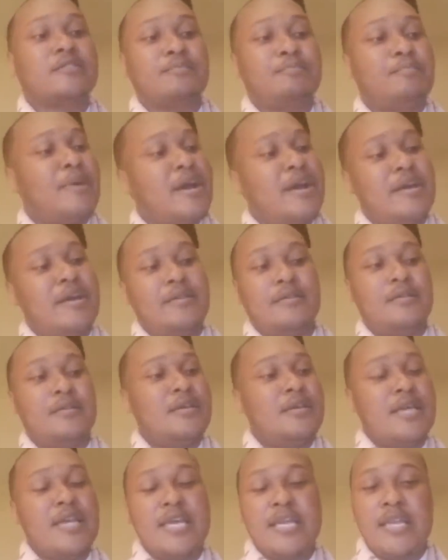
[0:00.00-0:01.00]
But
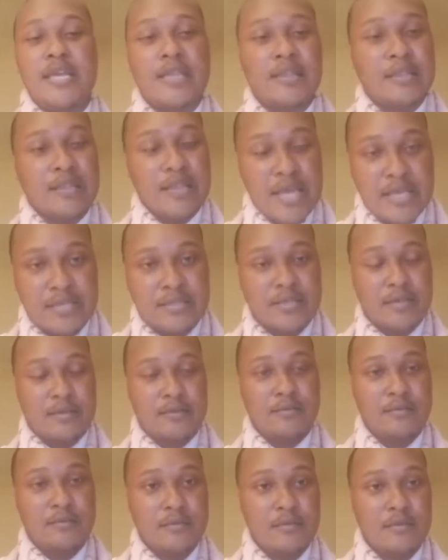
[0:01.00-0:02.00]
he didn't
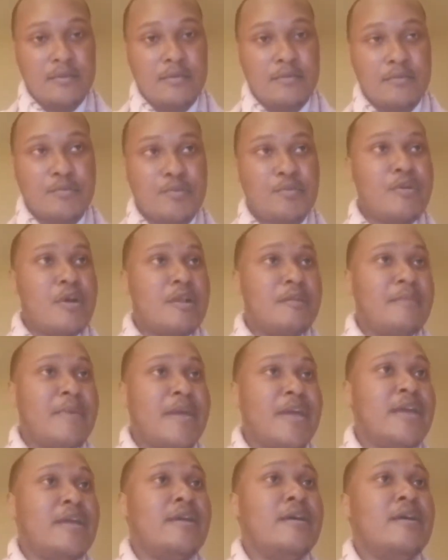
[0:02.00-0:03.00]
listen. You know what I
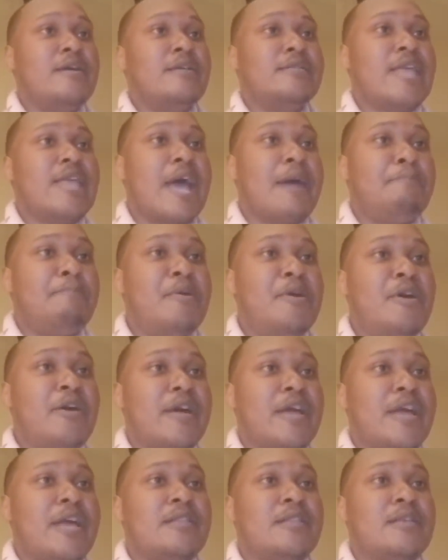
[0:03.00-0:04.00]
mean? That
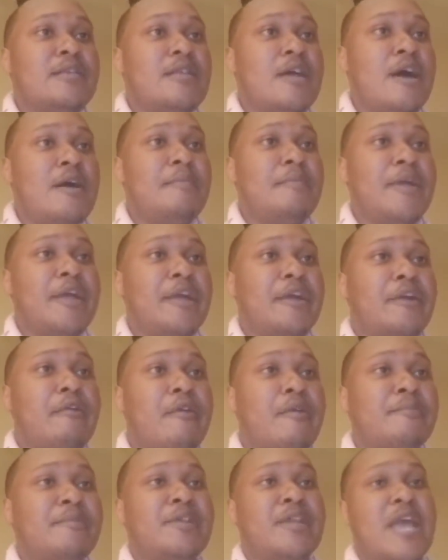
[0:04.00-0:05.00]
book ended up
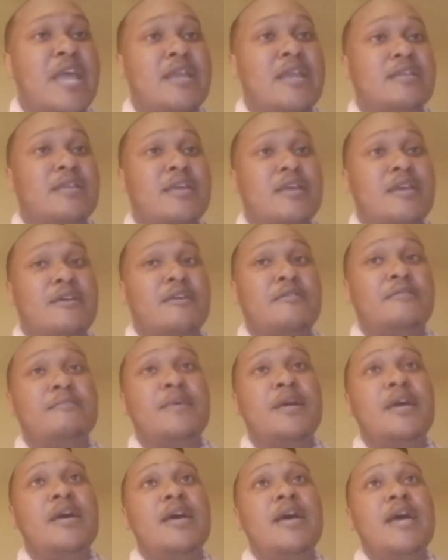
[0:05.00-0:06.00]
incriminating him.
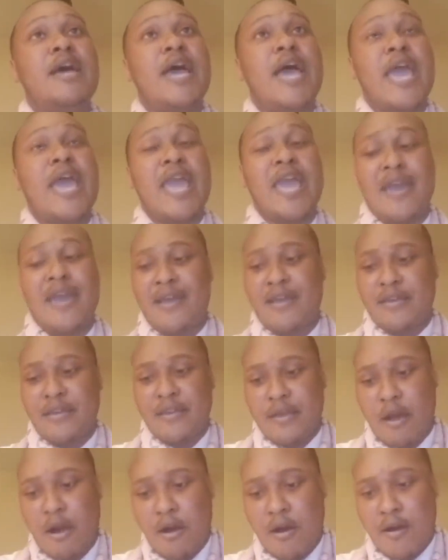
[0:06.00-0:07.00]

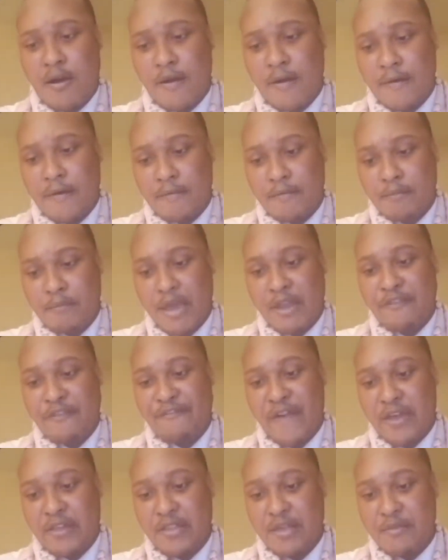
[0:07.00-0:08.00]
And matter
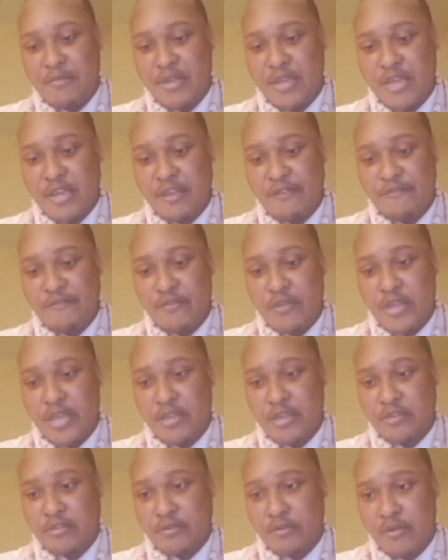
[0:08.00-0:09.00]
of fact, let me give you the
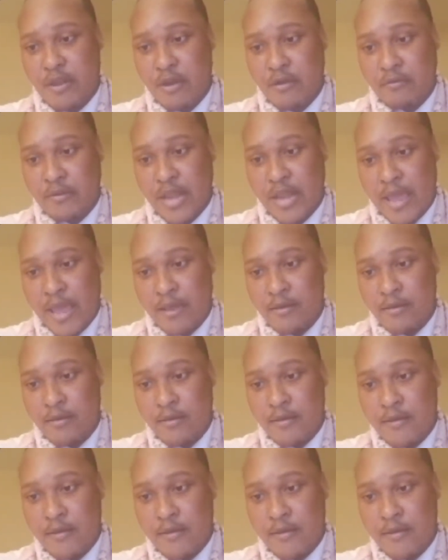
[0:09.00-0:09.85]
history on that.